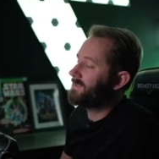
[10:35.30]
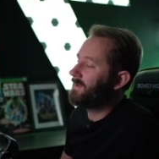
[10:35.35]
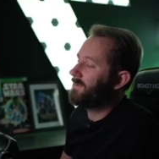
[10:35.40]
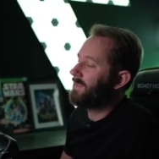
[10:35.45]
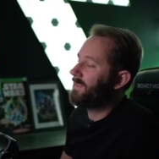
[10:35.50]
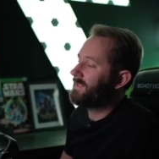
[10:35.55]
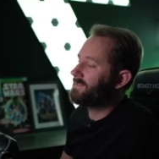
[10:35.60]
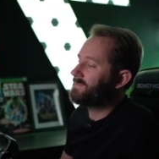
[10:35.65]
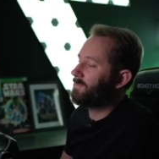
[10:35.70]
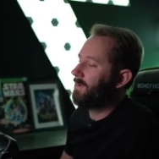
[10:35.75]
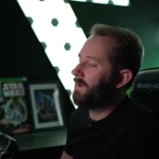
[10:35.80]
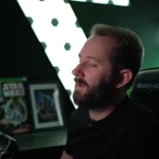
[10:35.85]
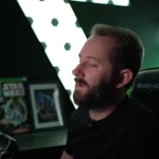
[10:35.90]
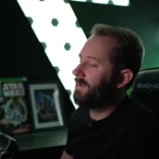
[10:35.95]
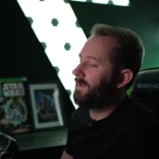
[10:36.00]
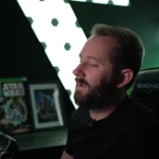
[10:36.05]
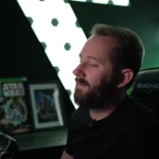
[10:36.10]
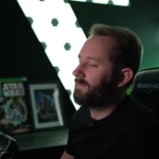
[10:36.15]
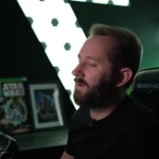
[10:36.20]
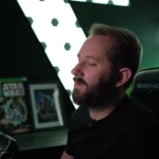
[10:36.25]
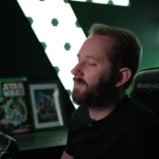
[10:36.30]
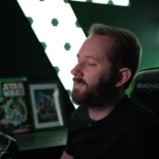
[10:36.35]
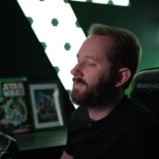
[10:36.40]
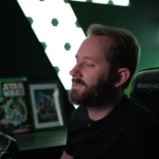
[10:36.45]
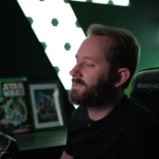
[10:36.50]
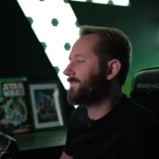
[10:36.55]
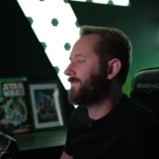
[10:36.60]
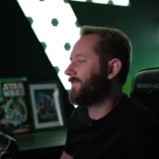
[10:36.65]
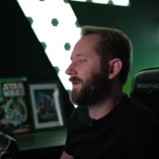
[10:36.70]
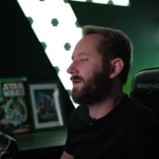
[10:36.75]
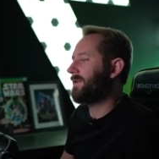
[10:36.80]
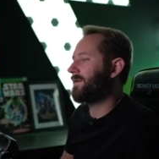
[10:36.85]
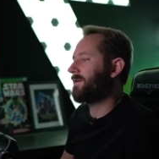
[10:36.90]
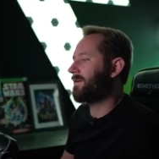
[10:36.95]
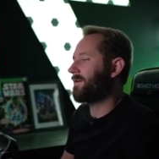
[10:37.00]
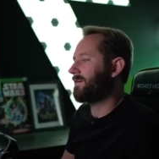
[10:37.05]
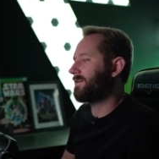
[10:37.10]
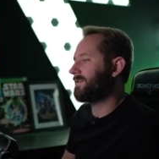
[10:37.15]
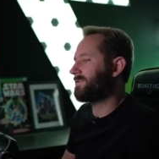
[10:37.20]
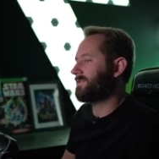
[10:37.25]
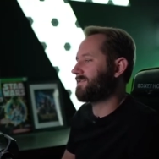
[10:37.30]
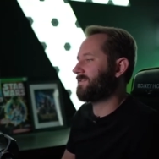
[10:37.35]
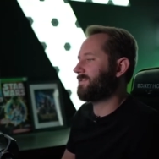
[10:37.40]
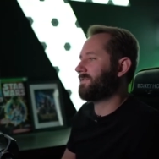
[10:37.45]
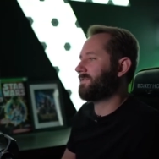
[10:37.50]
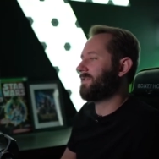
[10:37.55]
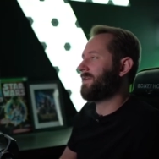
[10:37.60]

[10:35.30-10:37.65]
So that's why all this fan art is still